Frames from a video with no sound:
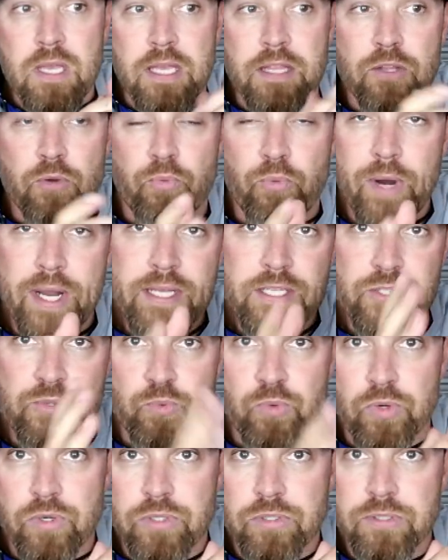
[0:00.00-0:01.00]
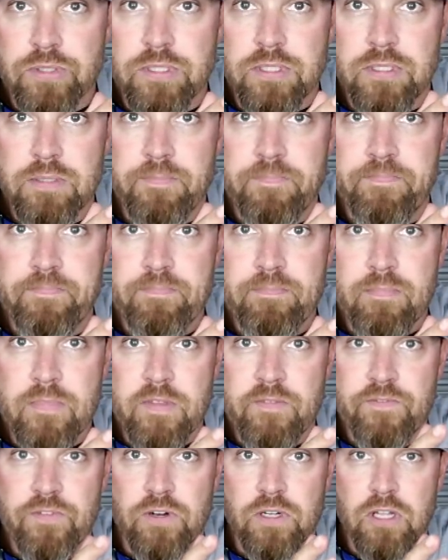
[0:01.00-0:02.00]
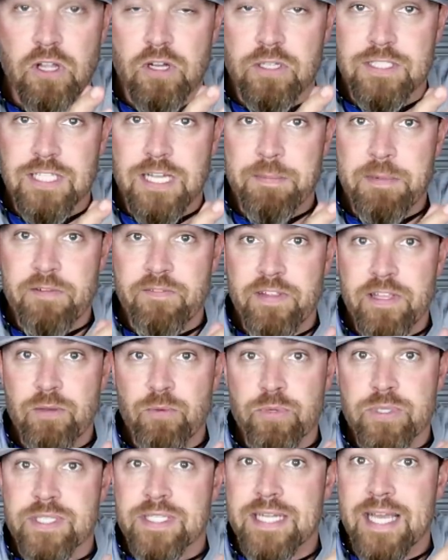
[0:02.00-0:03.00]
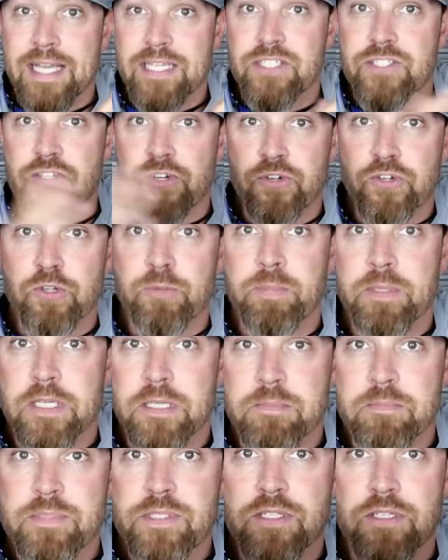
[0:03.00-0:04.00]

In the race world, for a long time, everything was an external pump.